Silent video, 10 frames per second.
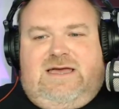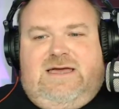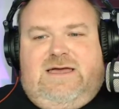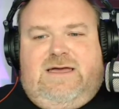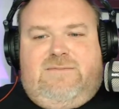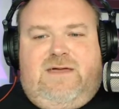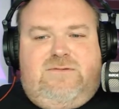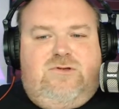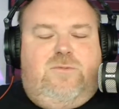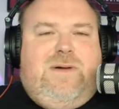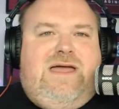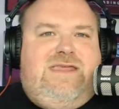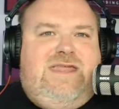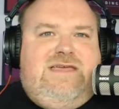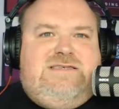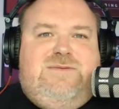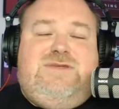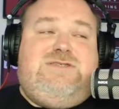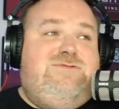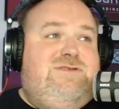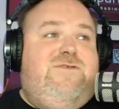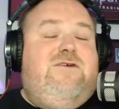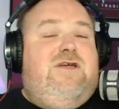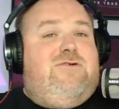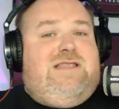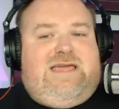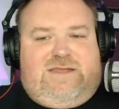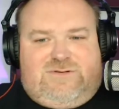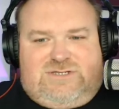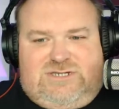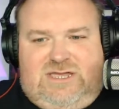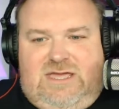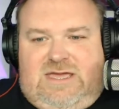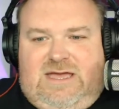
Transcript: No, not a bad innings. I mean, she was a very old lady, wasn't she?